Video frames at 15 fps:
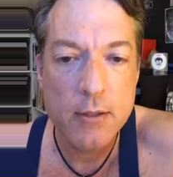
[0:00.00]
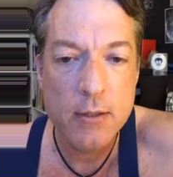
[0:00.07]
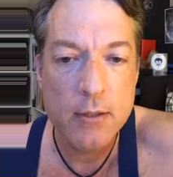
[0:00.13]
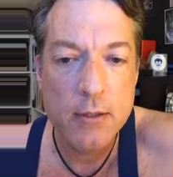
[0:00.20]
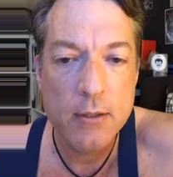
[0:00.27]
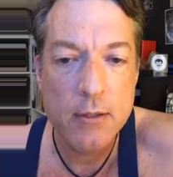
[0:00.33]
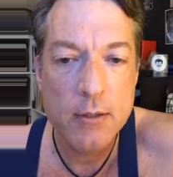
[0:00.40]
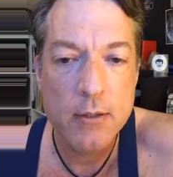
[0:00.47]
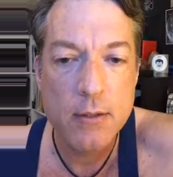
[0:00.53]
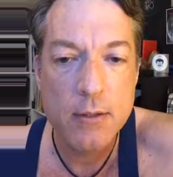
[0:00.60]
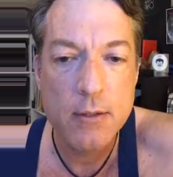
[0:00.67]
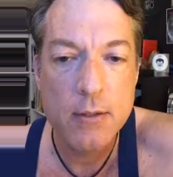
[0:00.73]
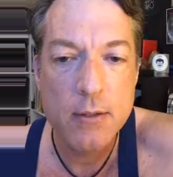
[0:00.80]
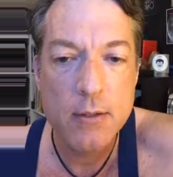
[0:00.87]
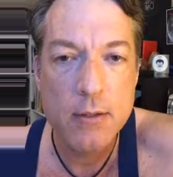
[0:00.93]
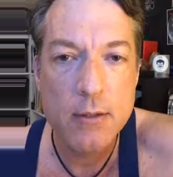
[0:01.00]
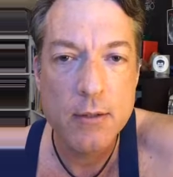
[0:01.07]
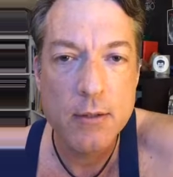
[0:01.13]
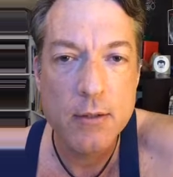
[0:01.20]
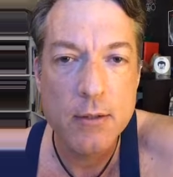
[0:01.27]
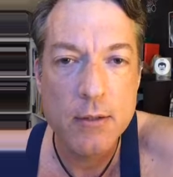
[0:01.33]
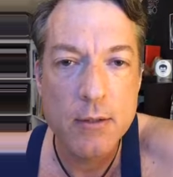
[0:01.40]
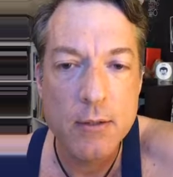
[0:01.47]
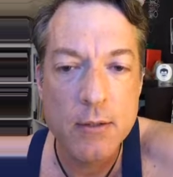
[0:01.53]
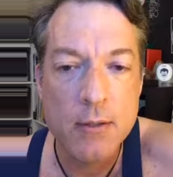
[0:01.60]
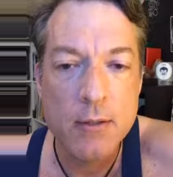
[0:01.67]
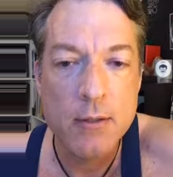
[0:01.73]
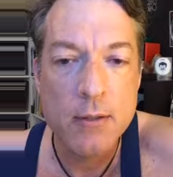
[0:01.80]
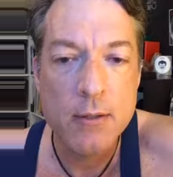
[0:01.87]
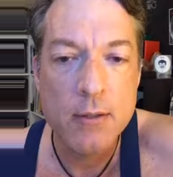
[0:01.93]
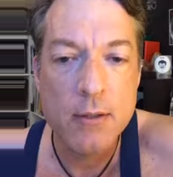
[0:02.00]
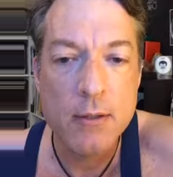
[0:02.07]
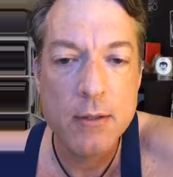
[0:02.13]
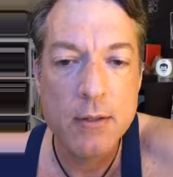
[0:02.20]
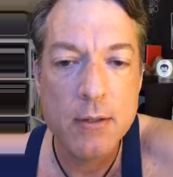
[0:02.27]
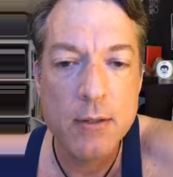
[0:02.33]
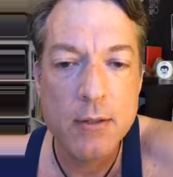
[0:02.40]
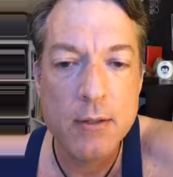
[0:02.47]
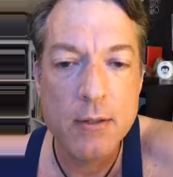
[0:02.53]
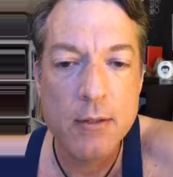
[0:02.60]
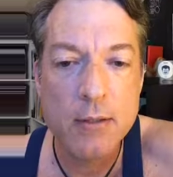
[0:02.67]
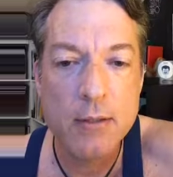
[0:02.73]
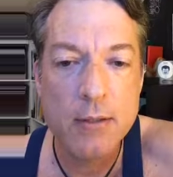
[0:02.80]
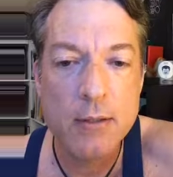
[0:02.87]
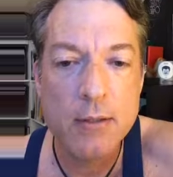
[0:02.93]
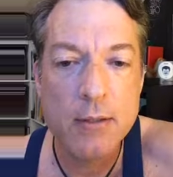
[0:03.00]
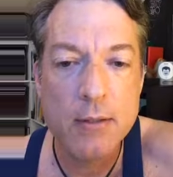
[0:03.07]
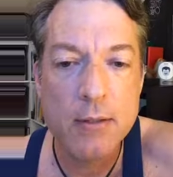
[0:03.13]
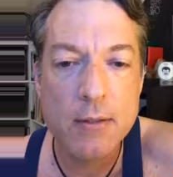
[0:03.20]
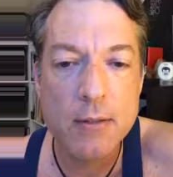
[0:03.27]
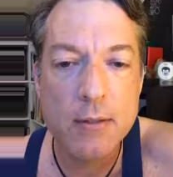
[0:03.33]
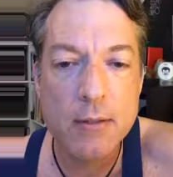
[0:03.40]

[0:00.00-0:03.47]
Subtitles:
Nobody speaks.